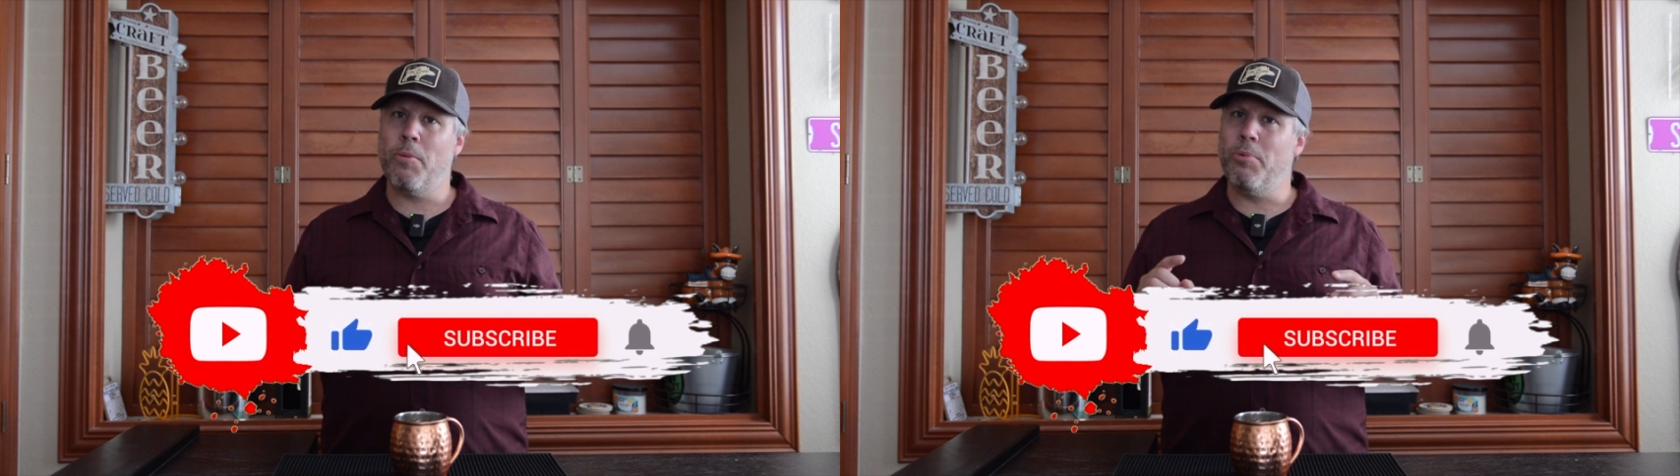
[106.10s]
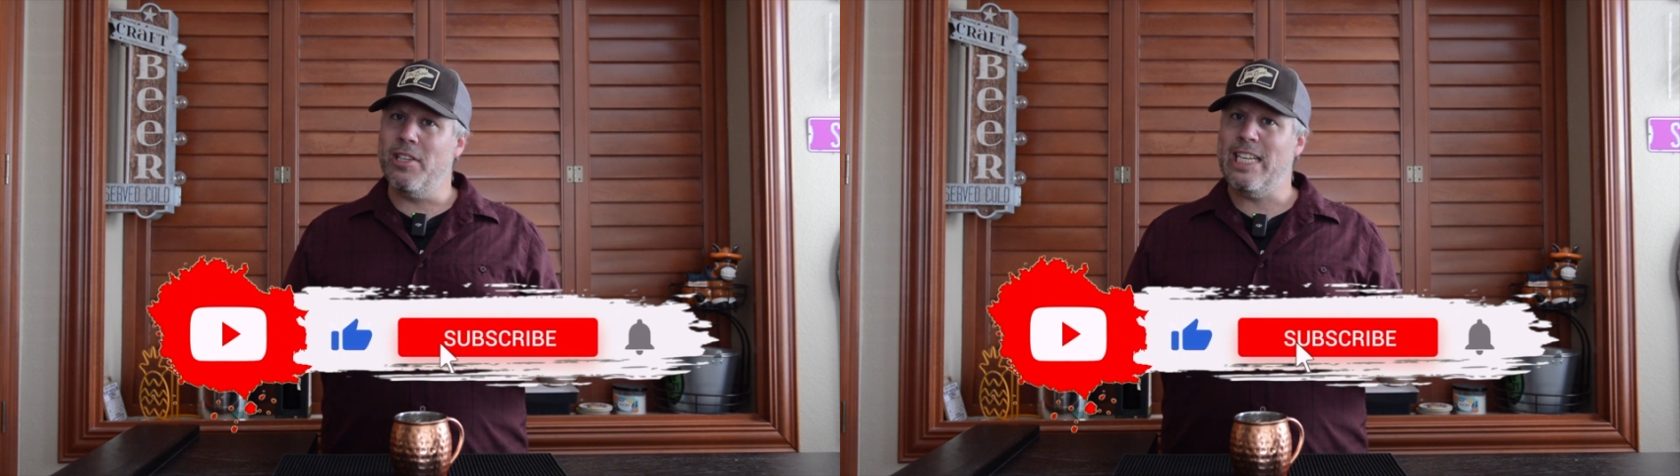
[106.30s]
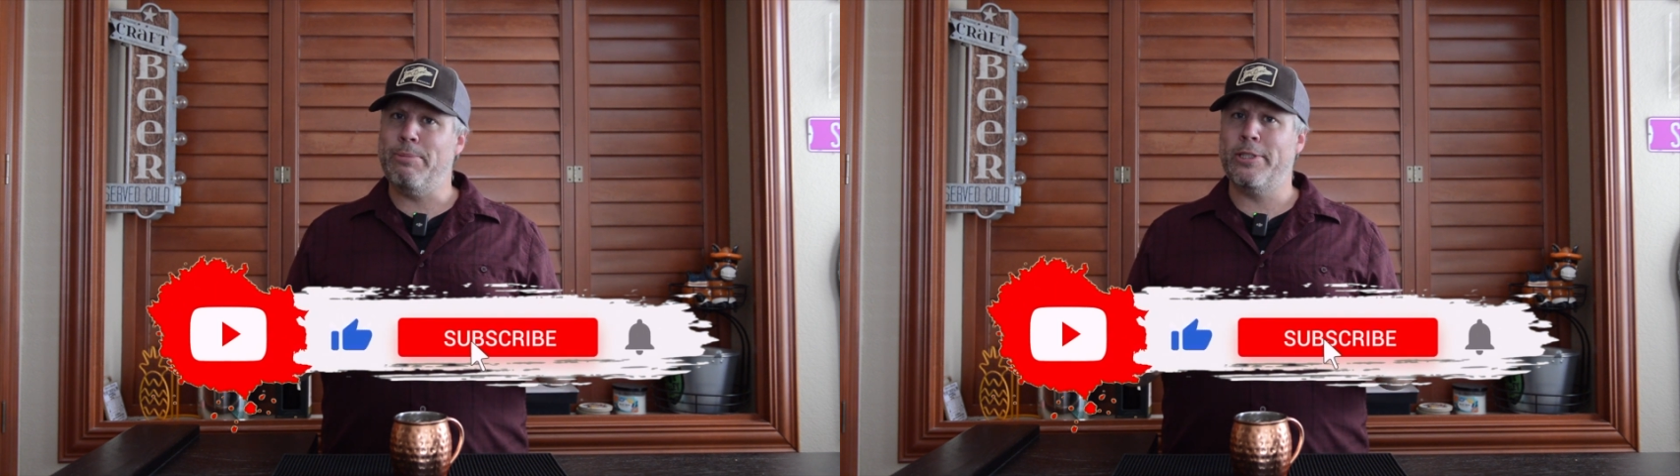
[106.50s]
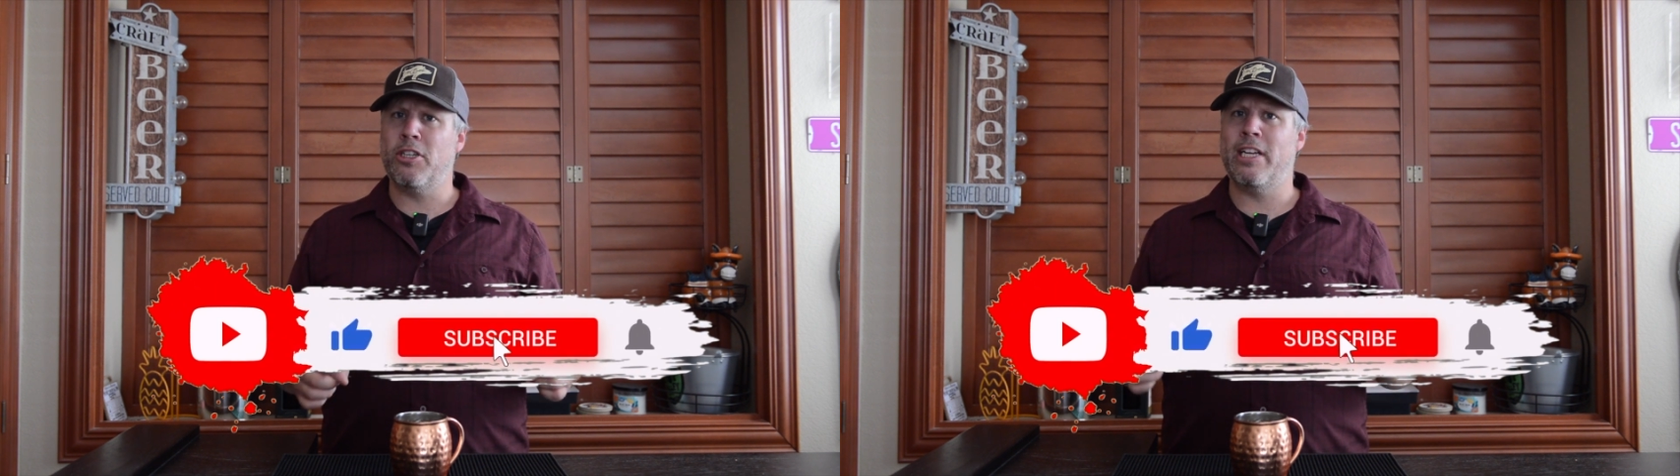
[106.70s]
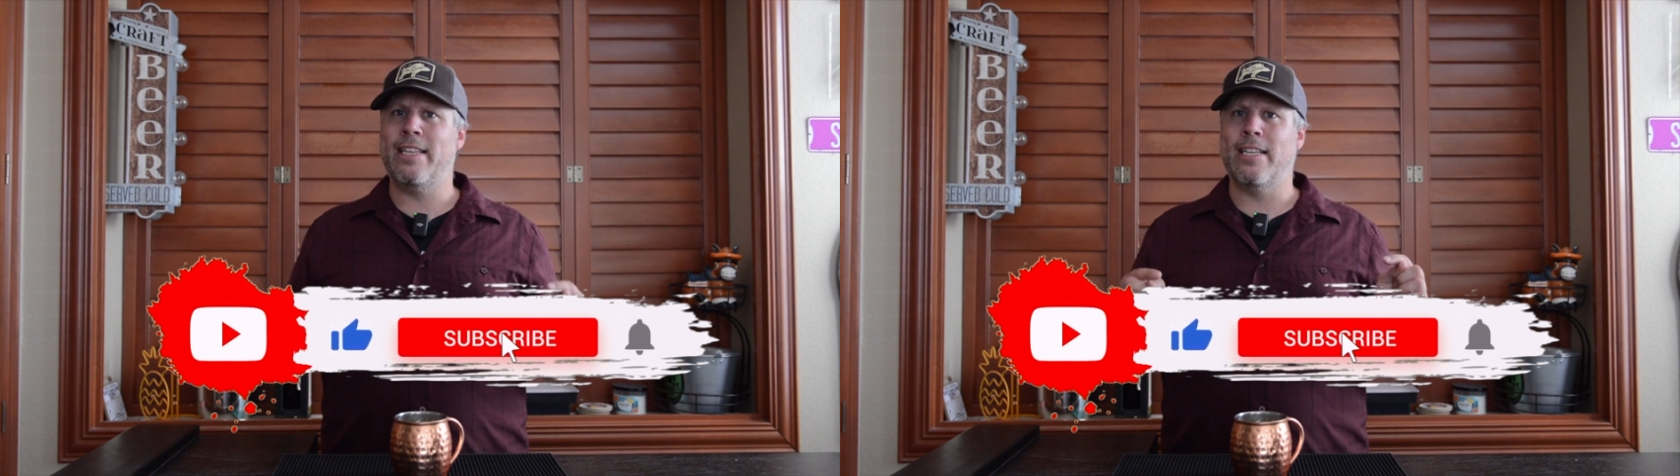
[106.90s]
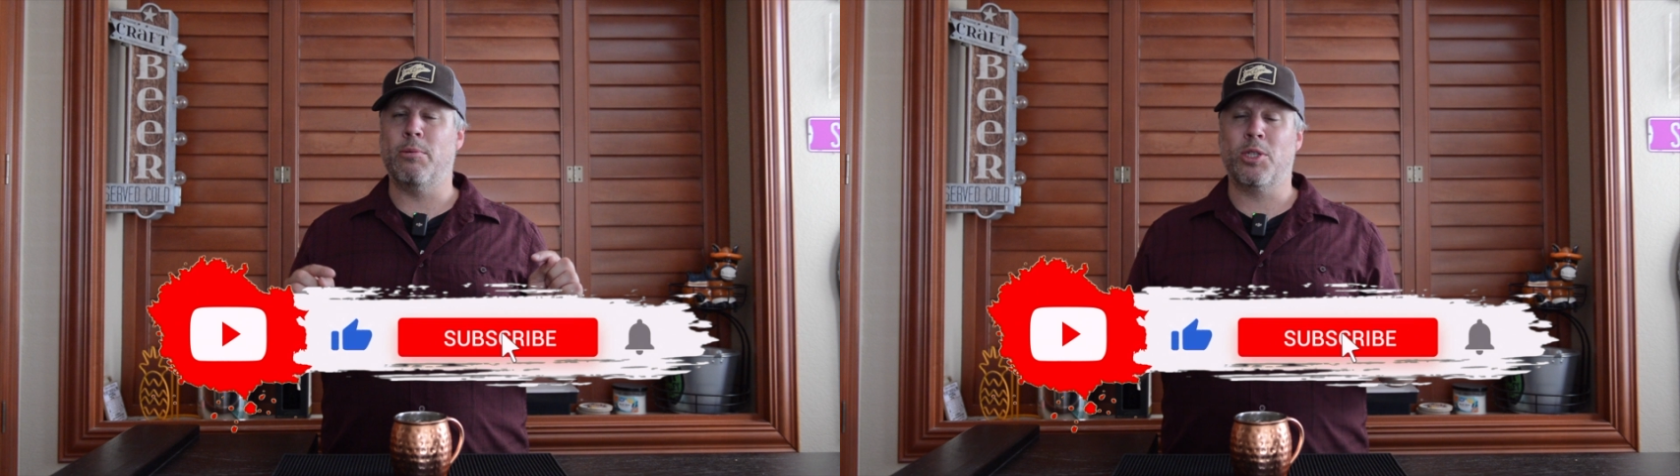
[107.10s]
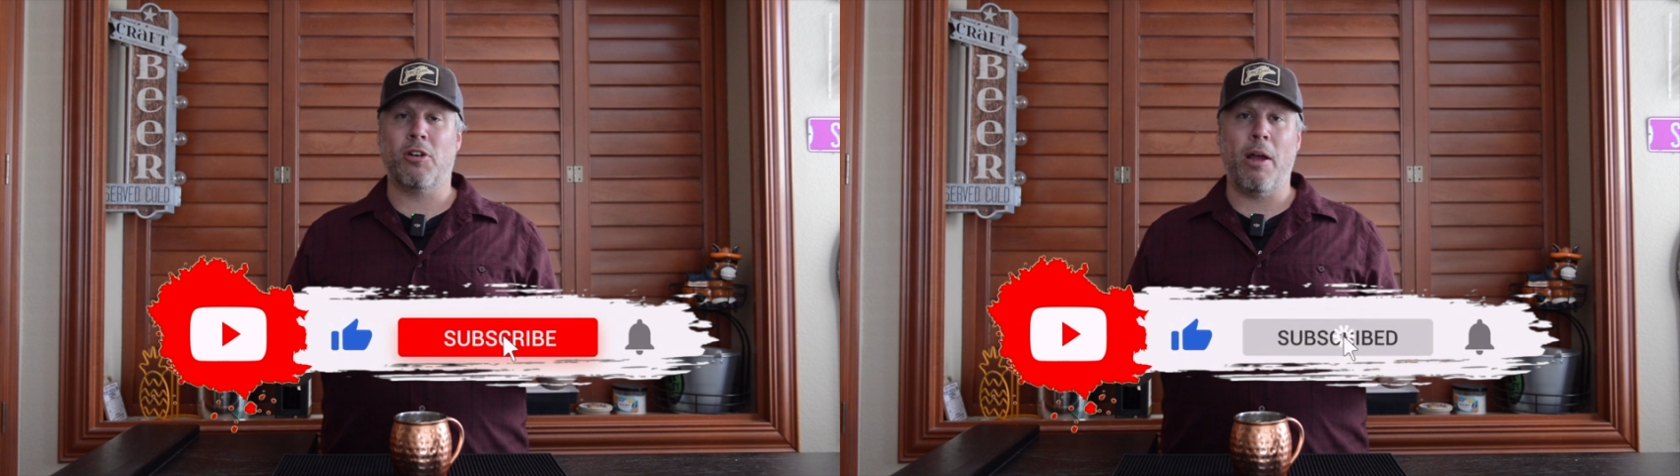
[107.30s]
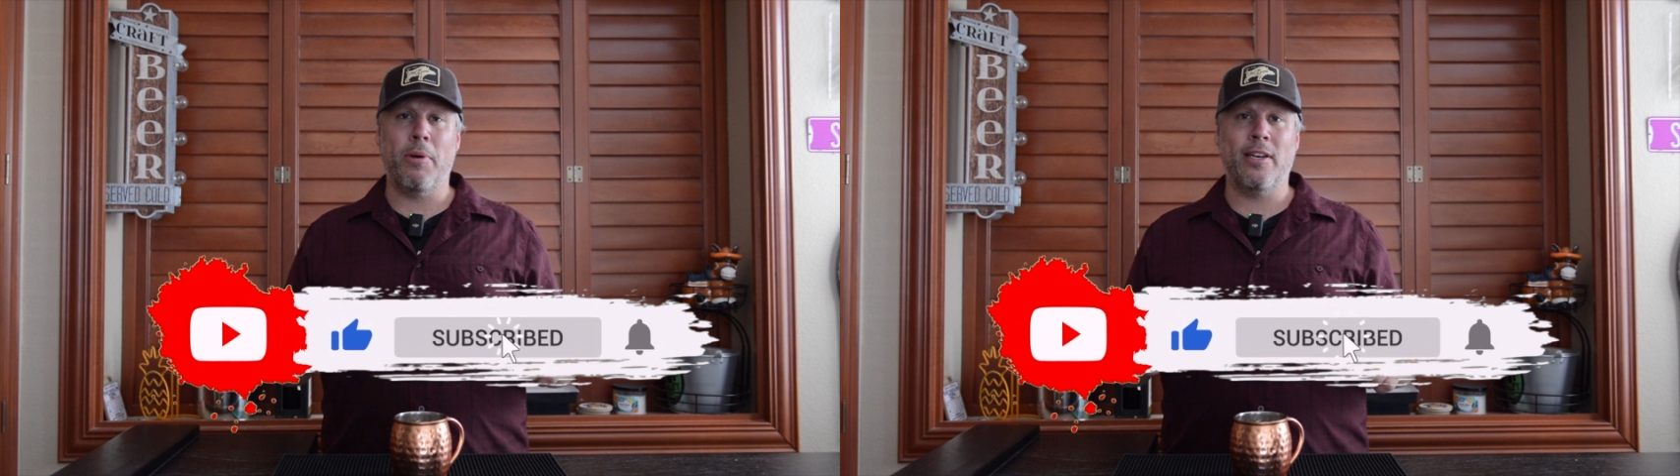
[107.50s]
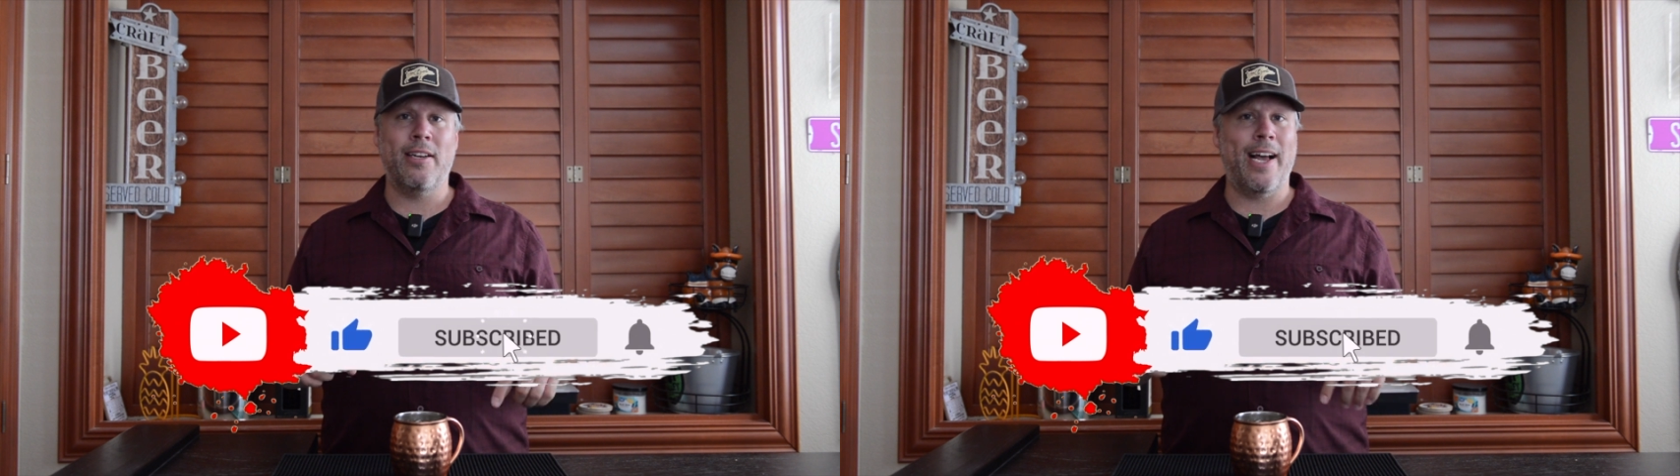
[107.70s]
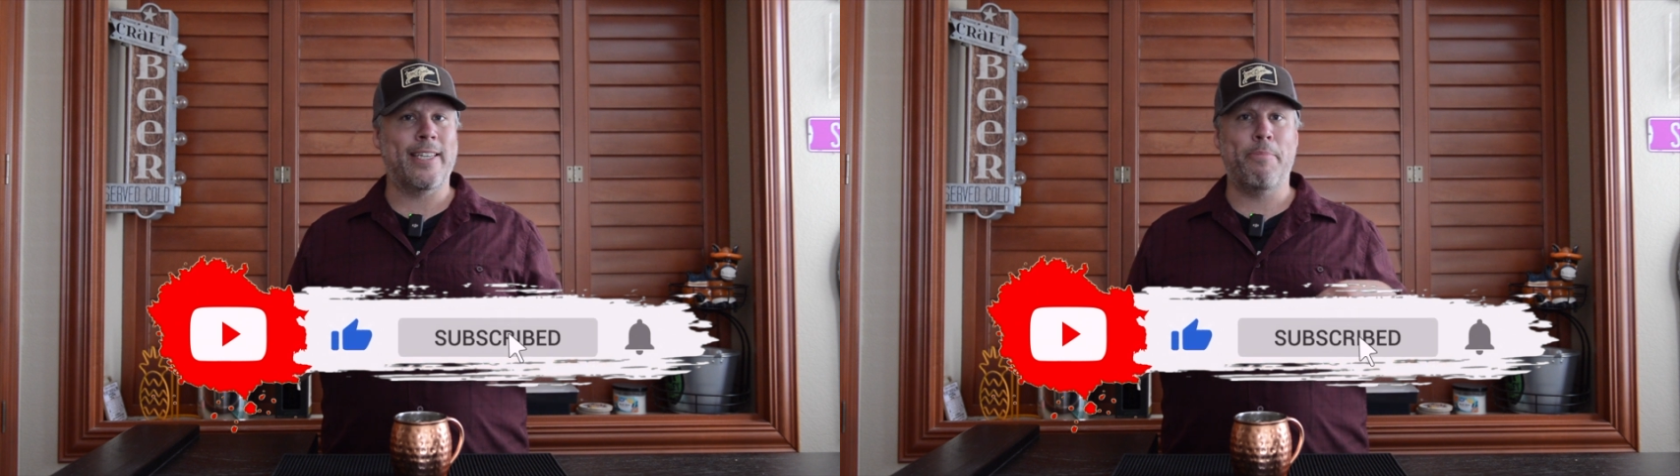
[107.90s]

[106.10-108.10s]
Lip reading: please be sure to hit that subscribe button as I